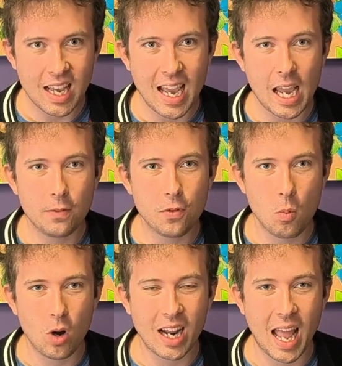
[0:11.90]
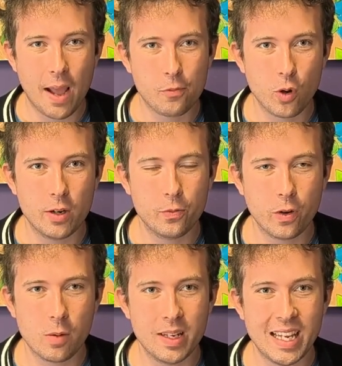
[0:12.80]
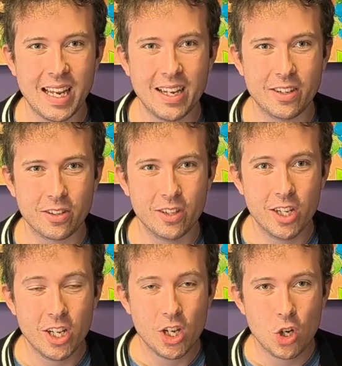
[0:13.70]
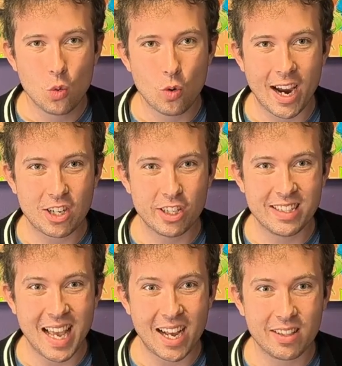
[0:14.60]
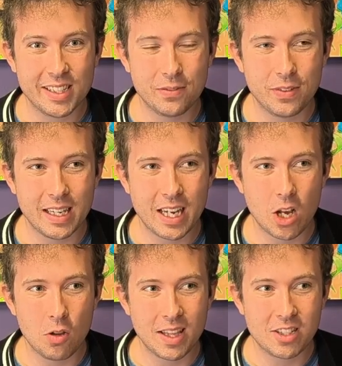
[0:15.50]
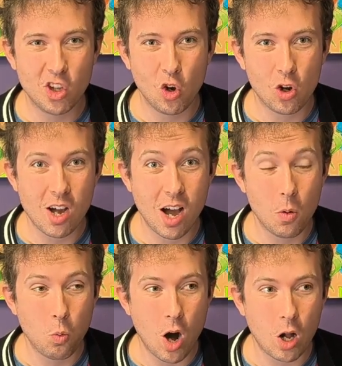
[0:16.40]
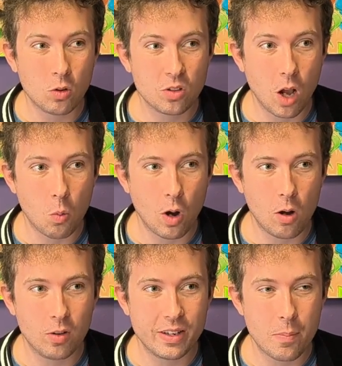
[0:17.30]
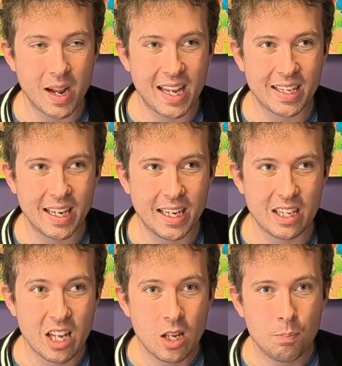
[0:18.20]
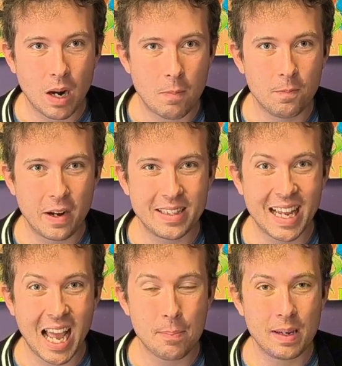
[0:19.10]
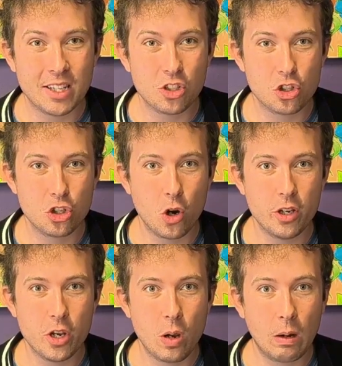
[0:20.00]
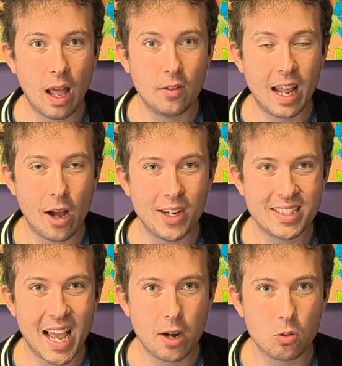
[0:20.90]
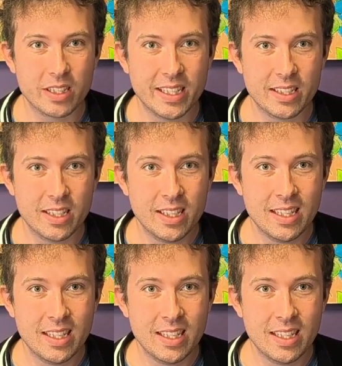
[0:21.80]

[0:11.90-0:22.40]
and from what I have right in front of me here, we're actually tackling a video that took a while in the making, but I'm very happy to show you how I tackled it.